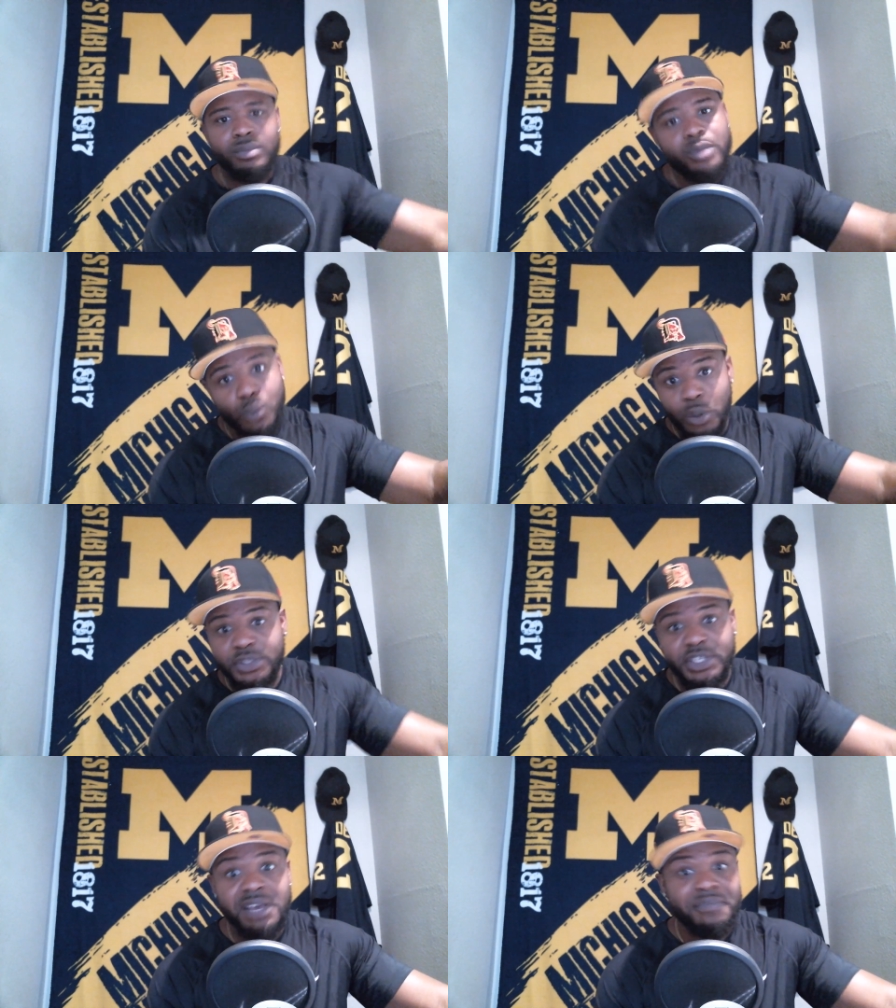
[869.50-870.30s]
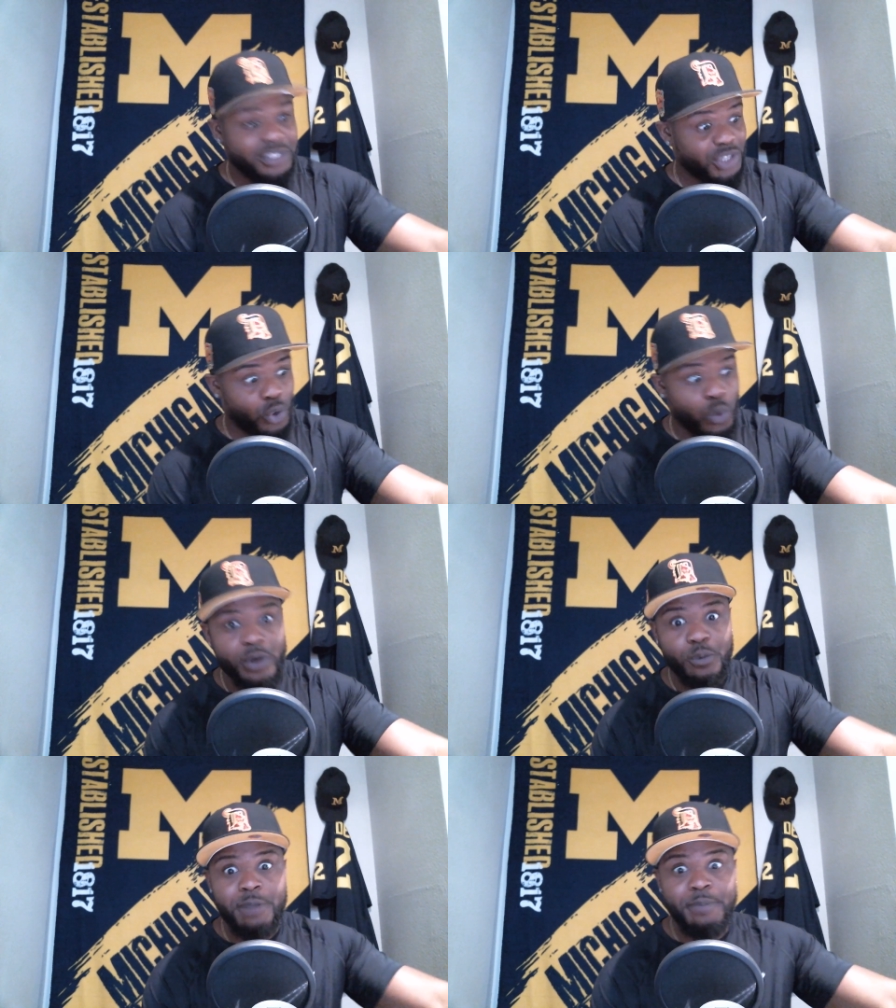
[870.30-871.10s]
We'll see if it's a quick
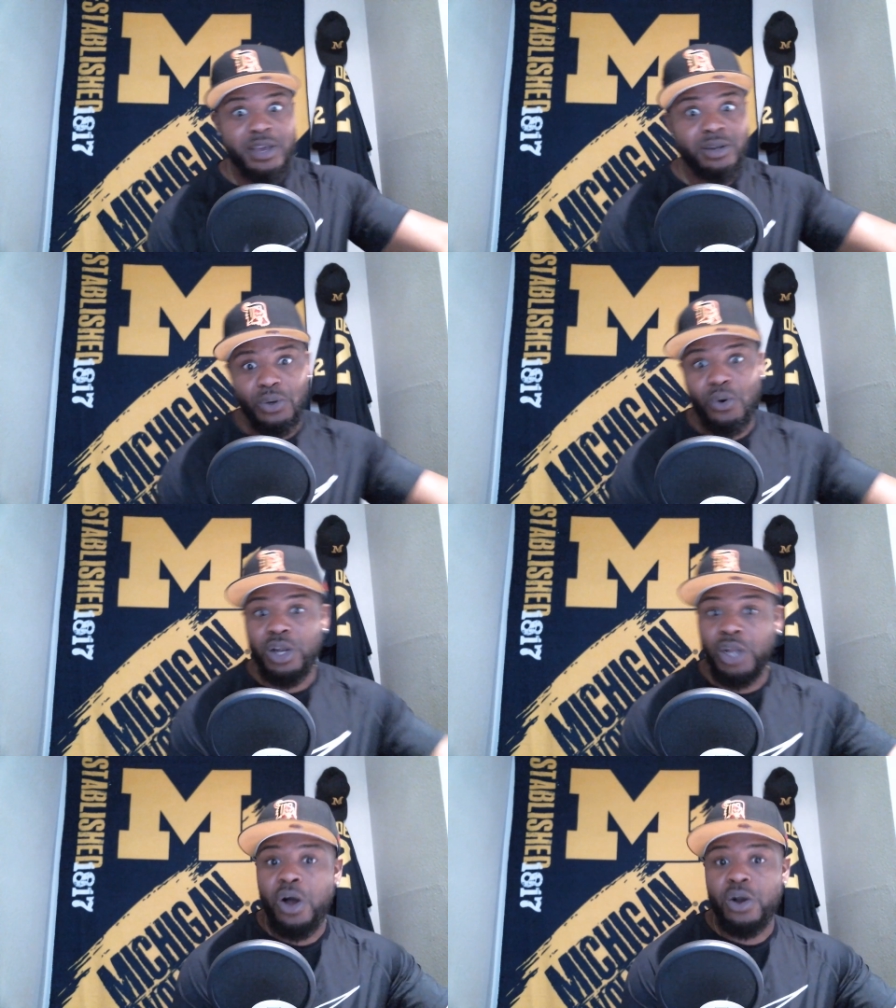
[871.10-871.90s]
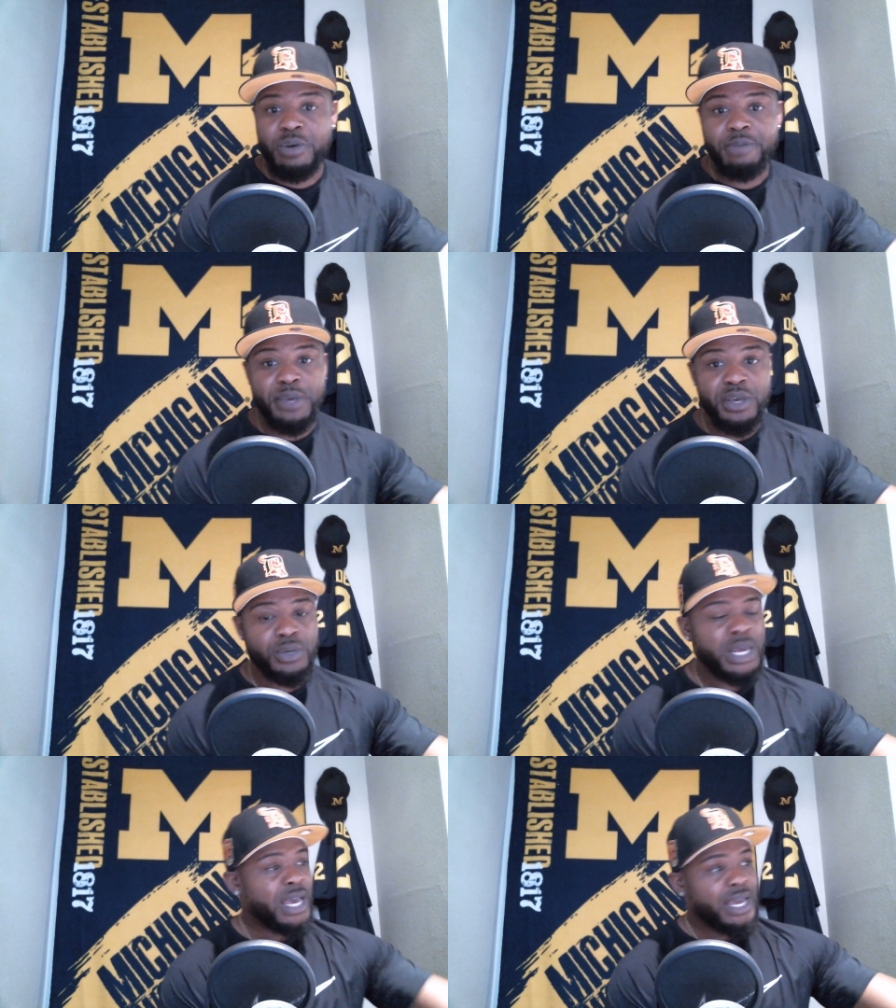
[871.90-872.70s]
rebuild or a long rebuild.
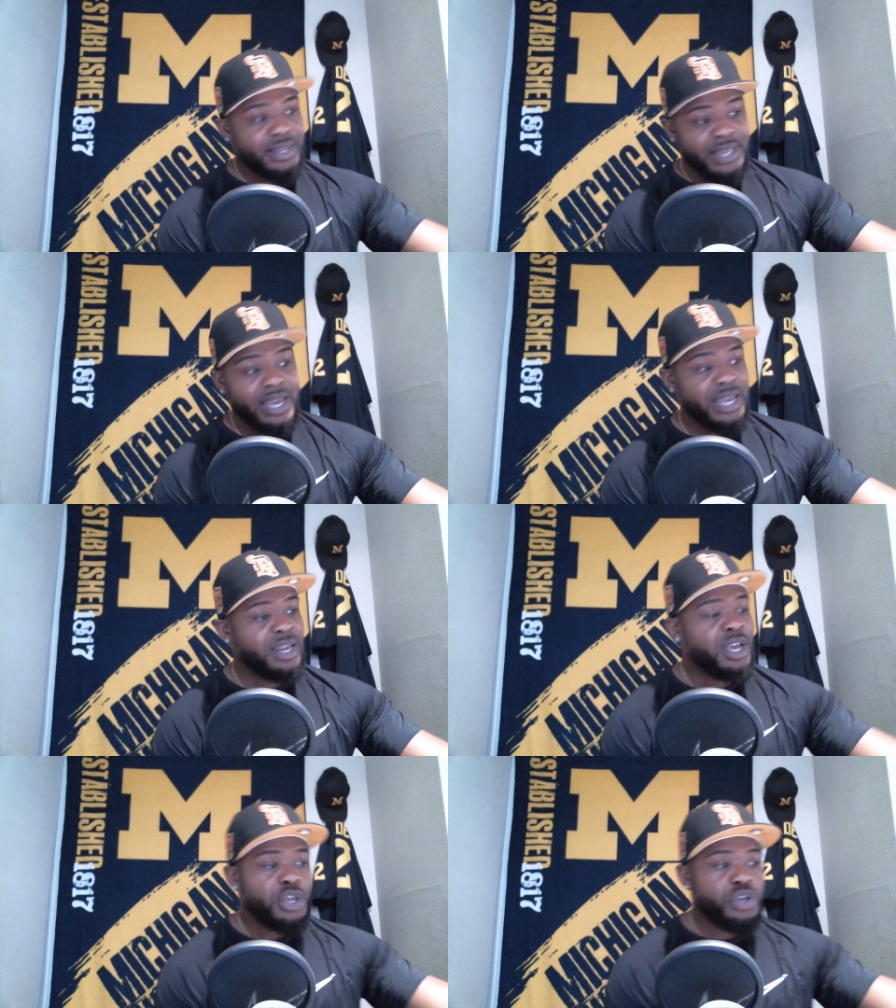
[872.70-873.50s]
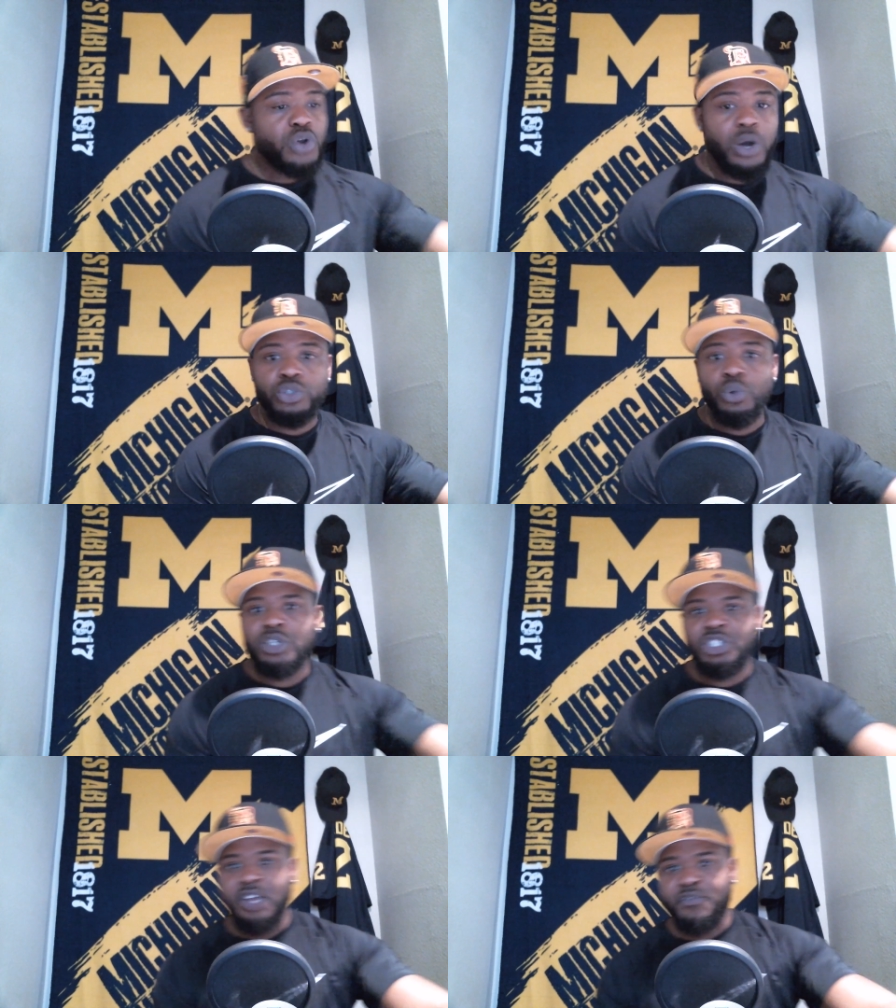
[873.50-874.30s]
Then you go to a
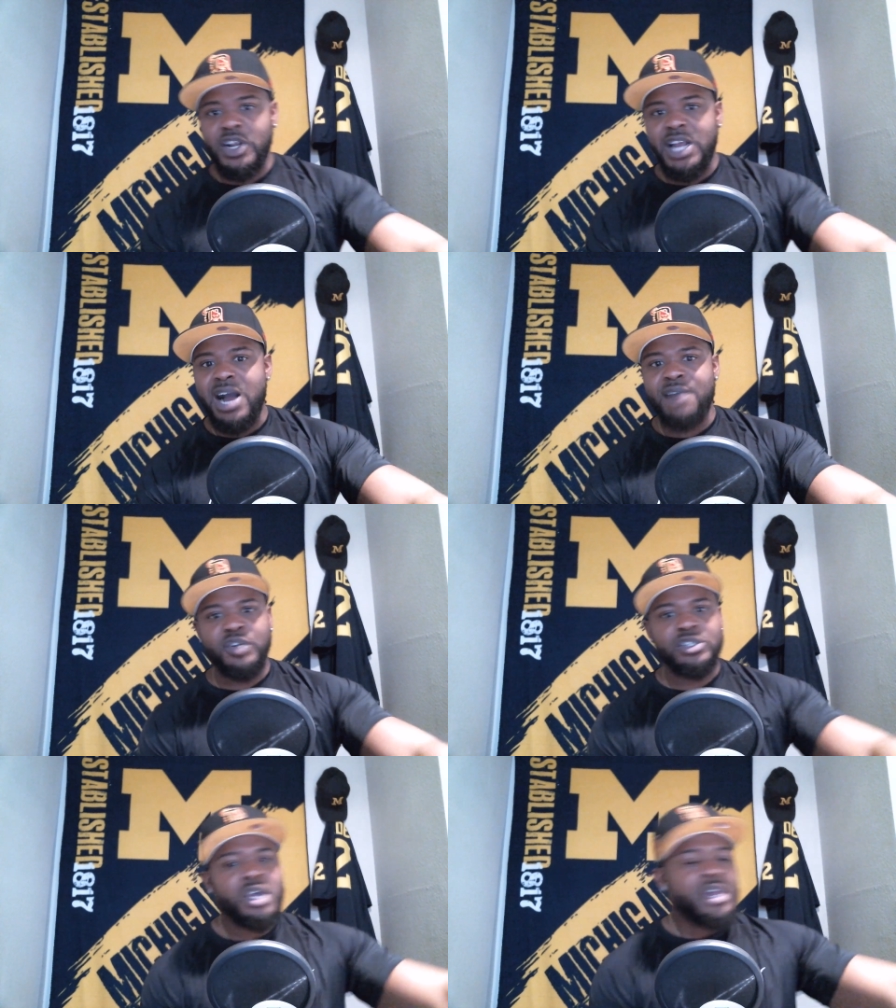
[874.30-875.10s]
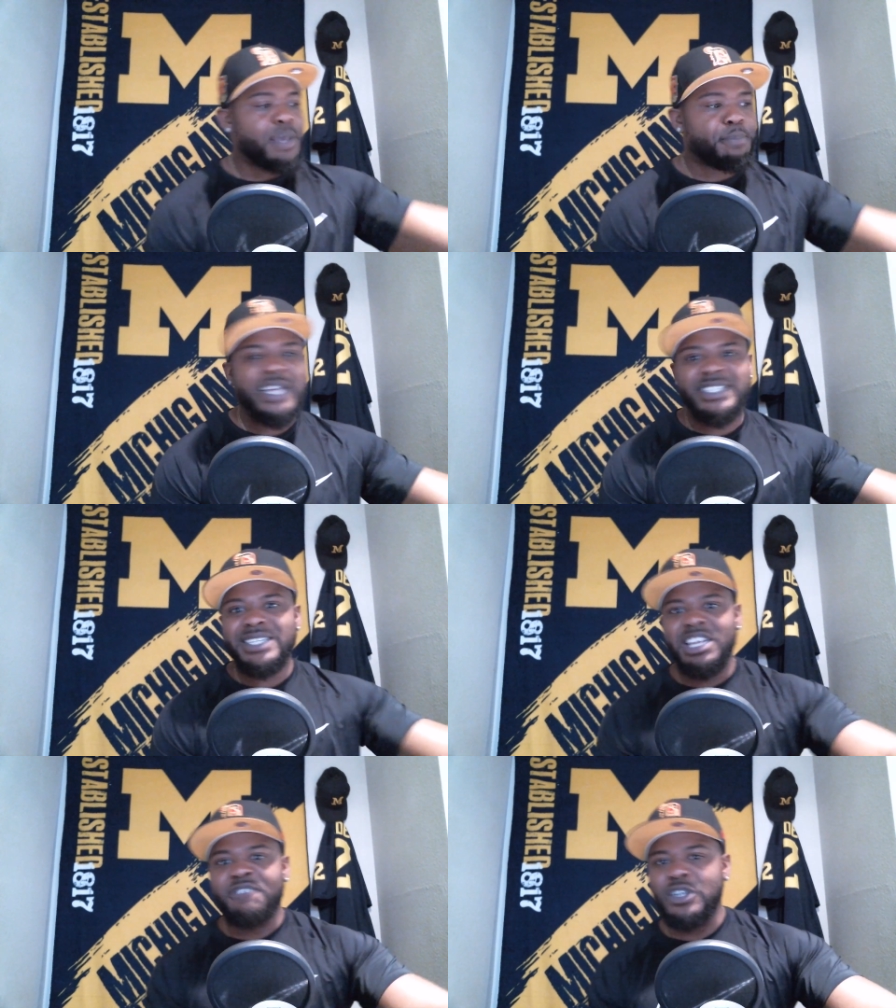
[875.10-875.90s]
different conference that plays a
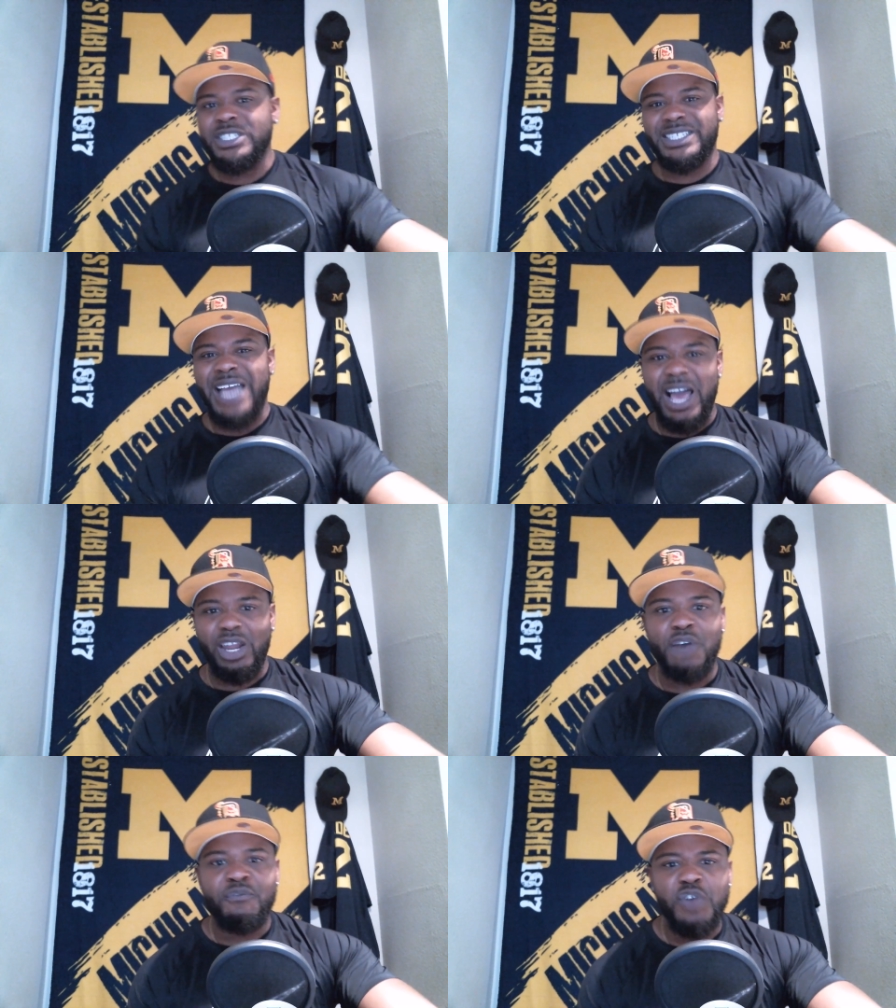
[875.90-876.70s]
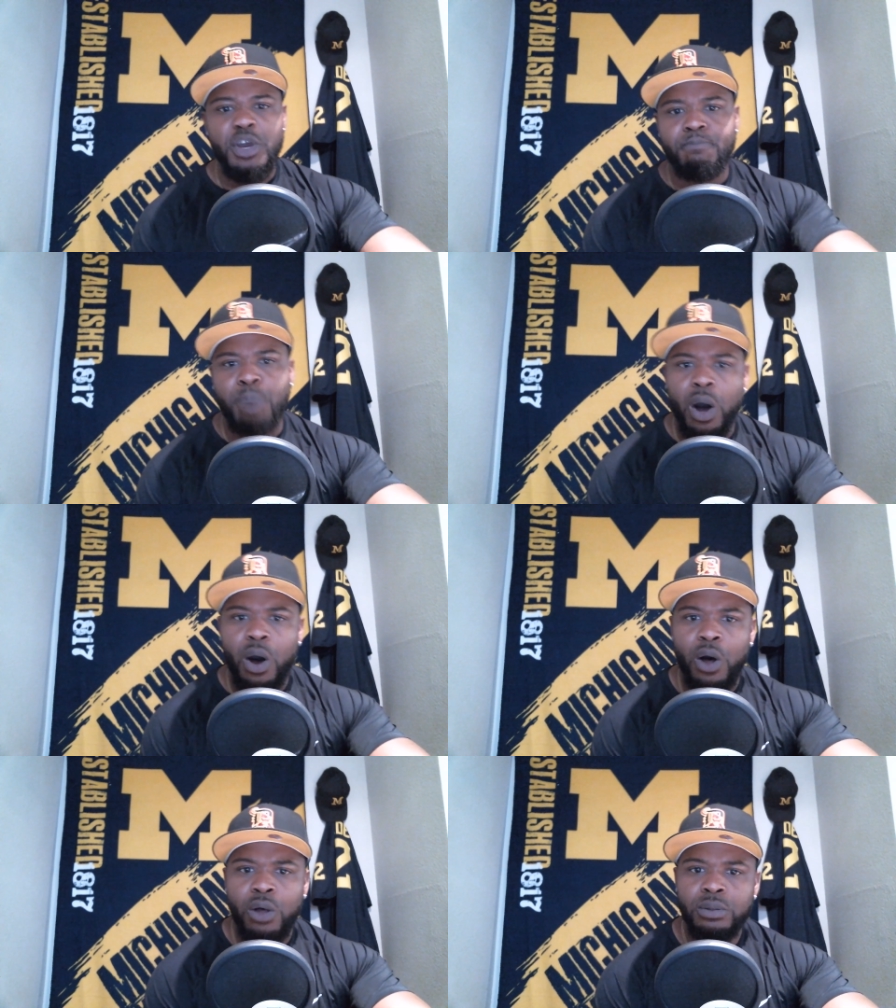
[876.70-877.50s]
different style of
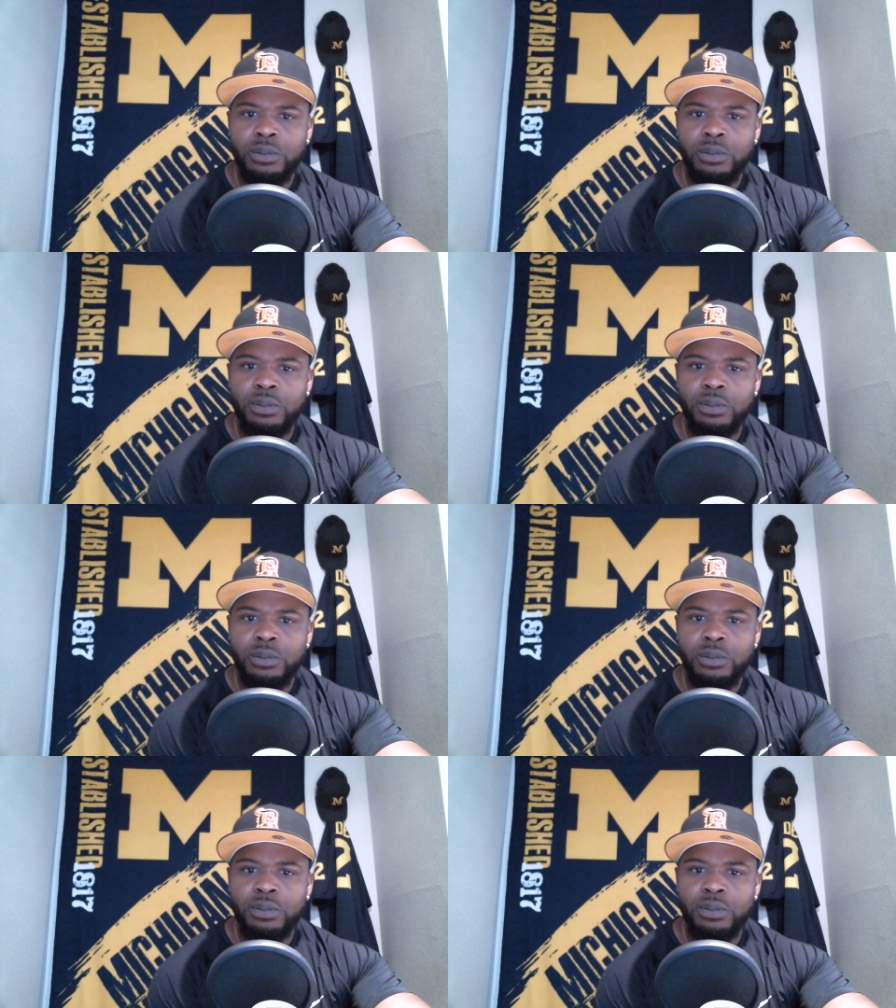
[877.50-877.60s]
football.